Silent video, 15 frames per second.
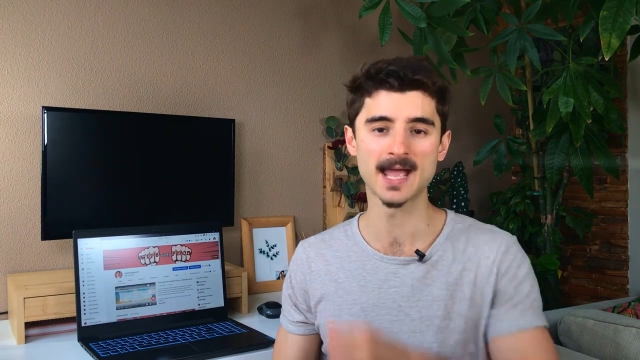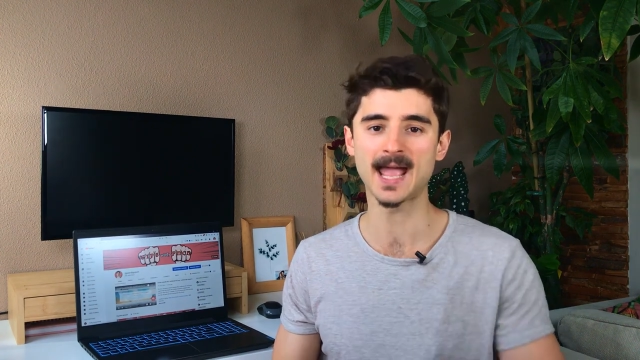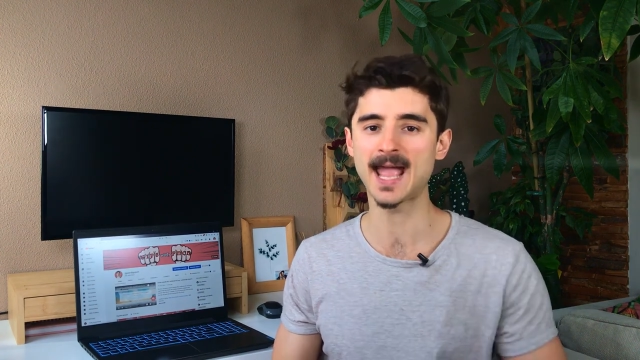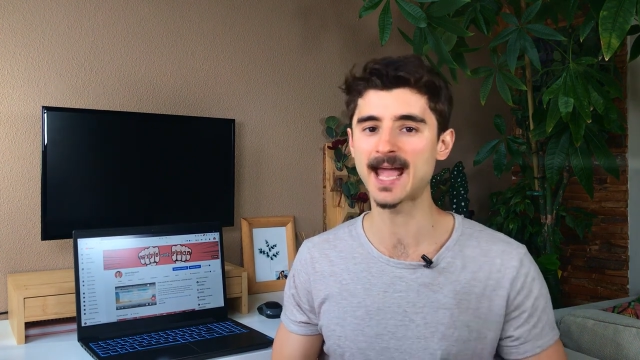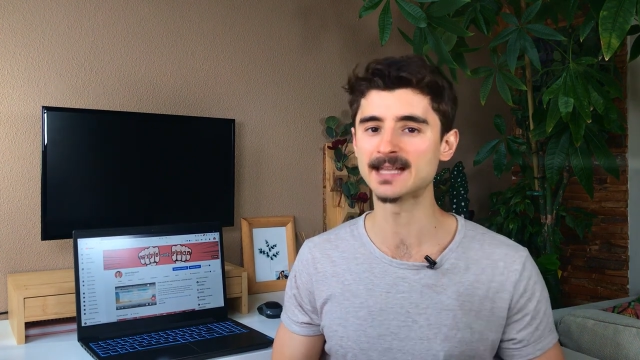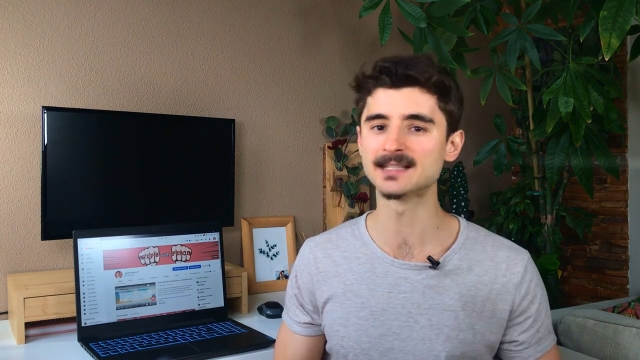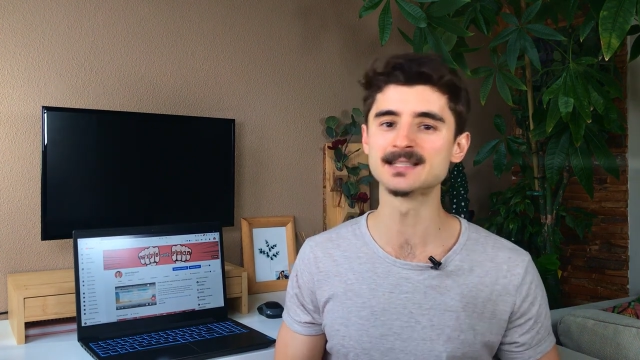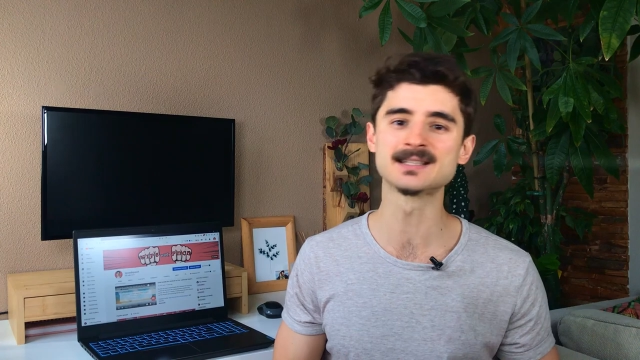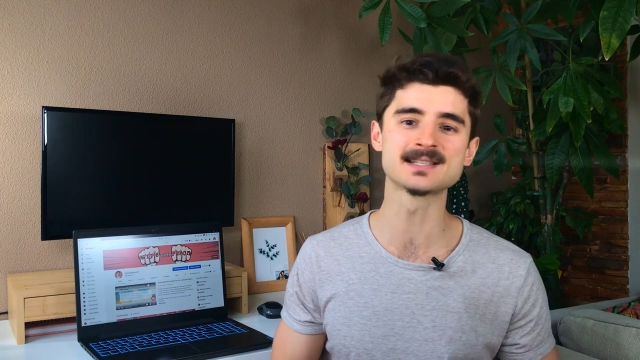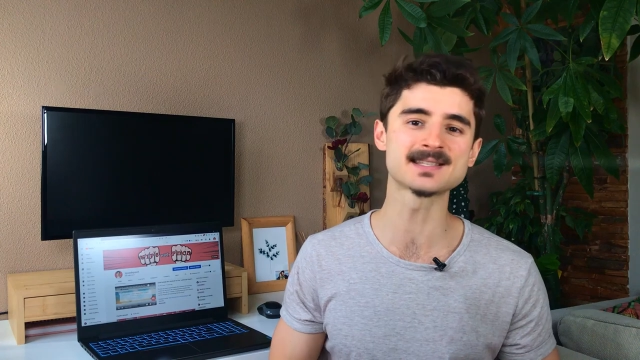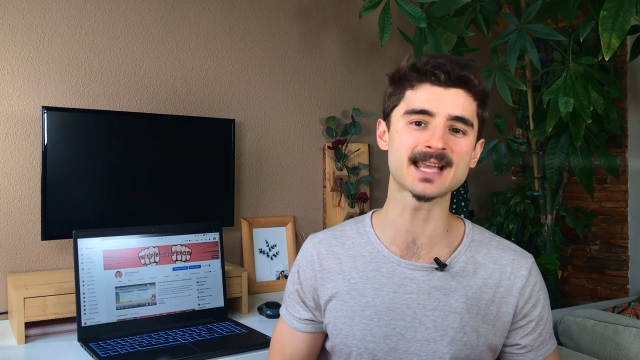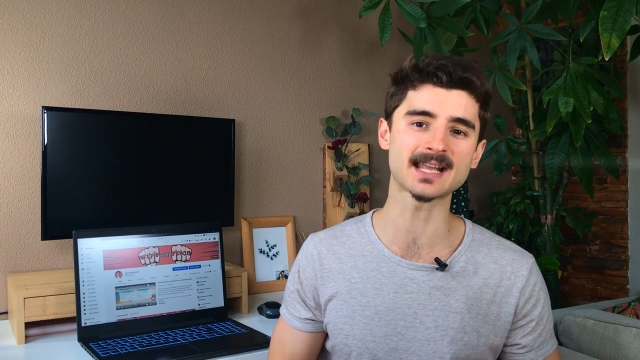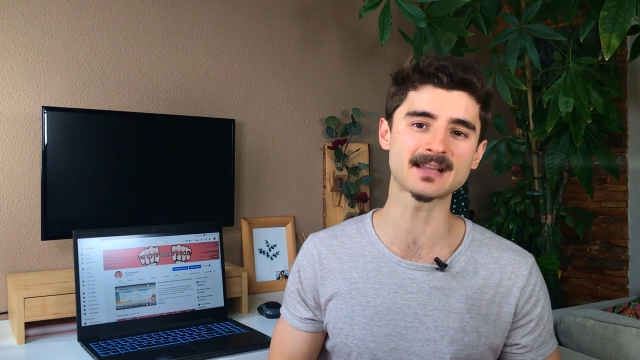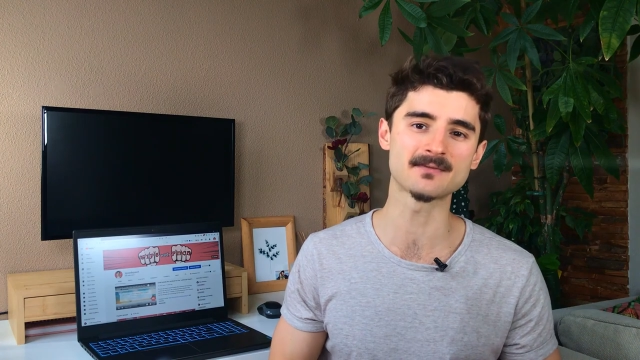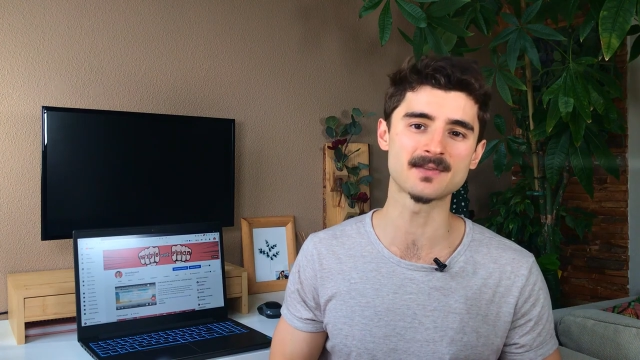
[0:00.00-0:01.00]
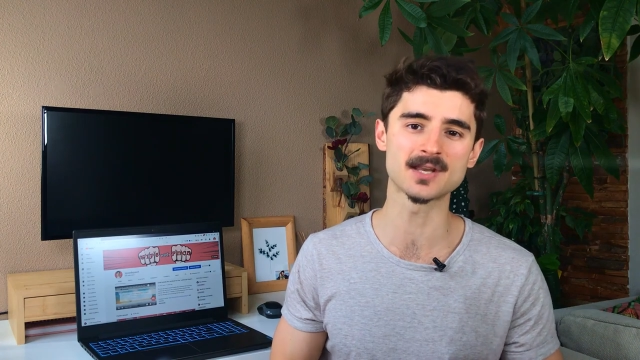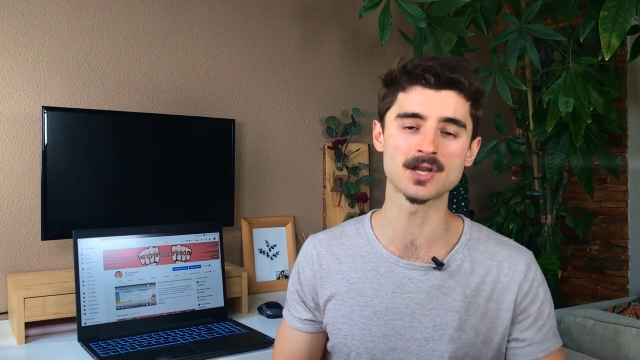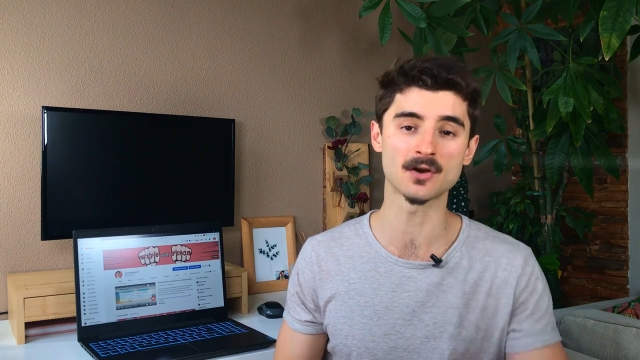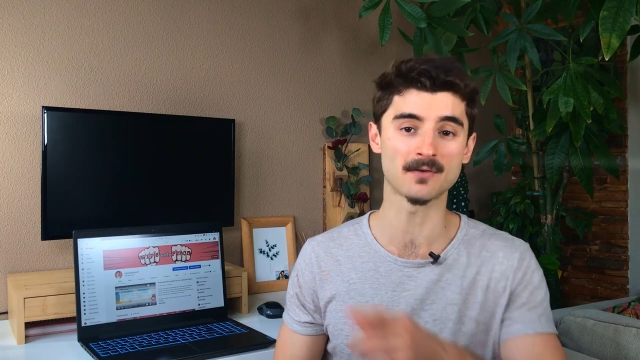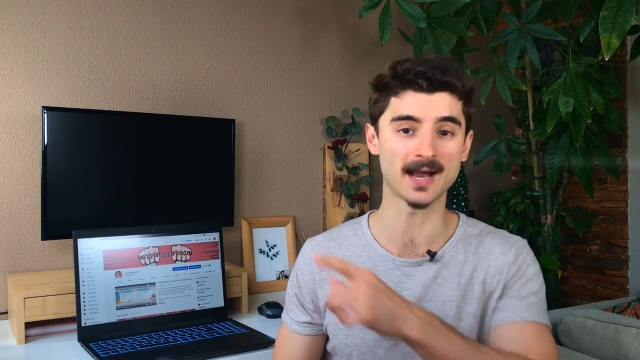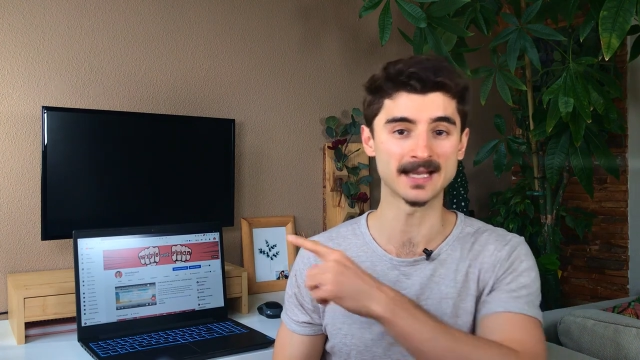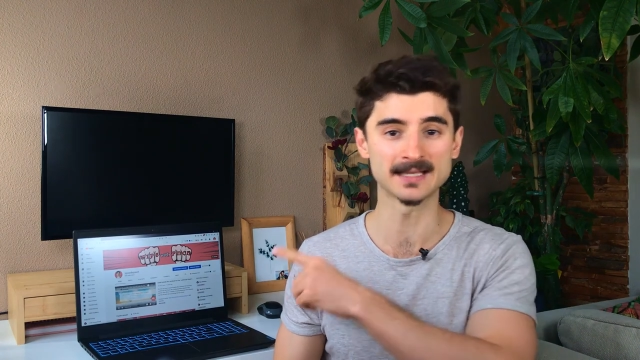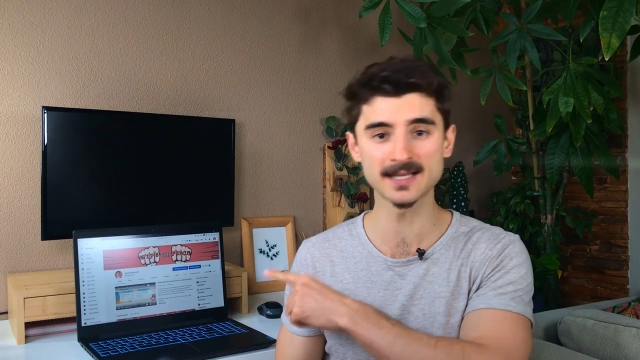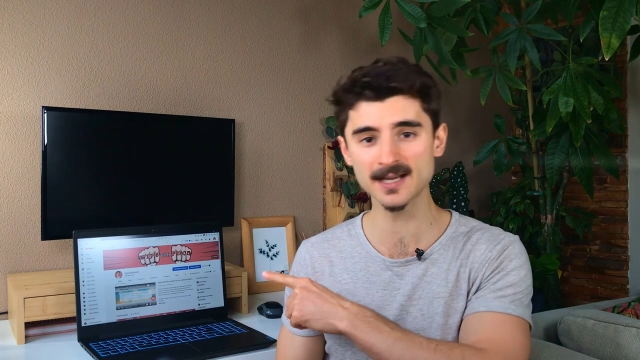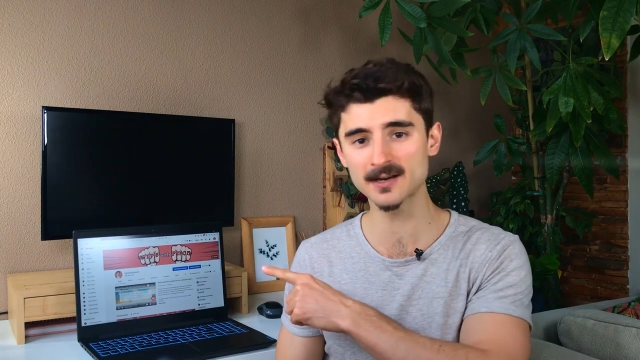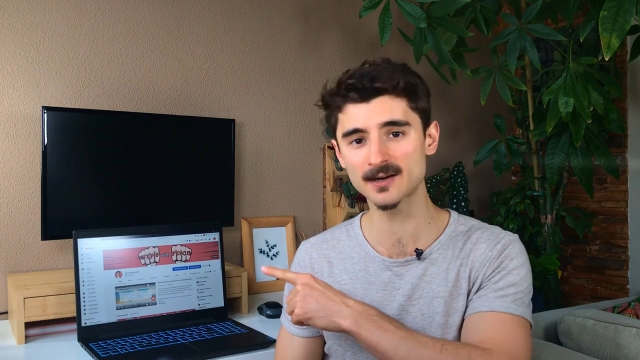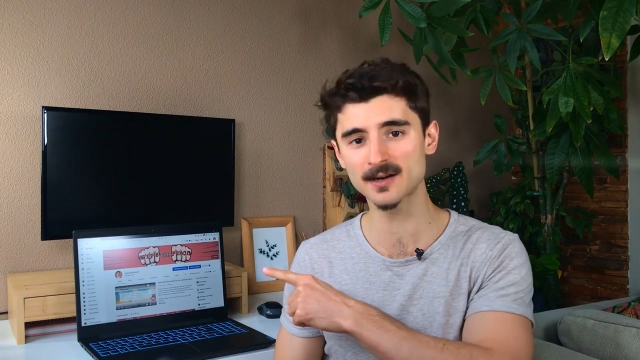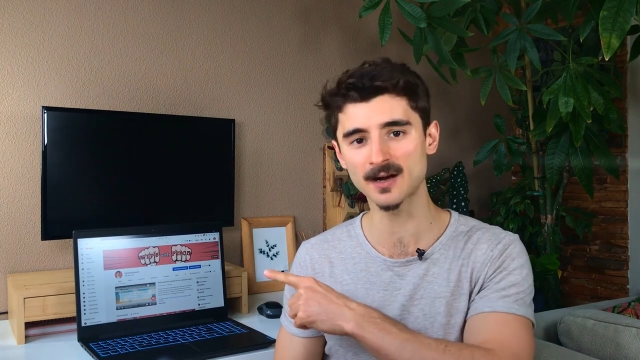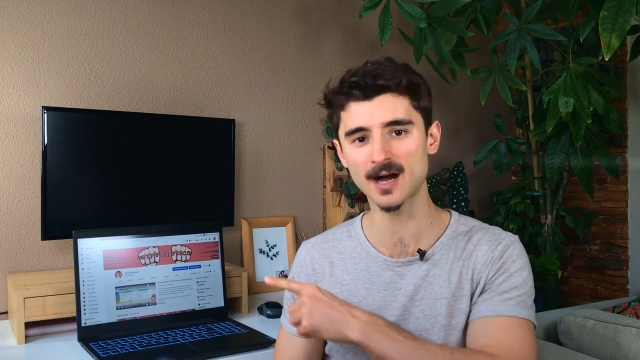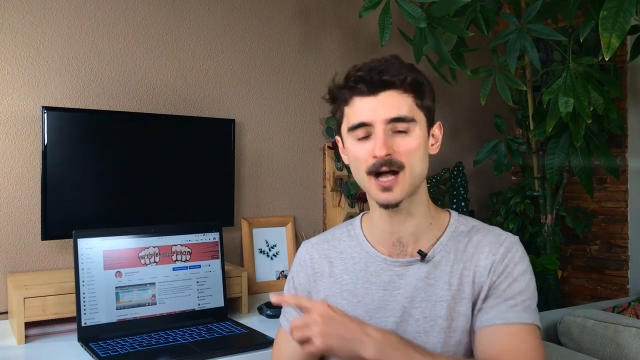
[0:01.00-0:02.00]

And in the second video right here,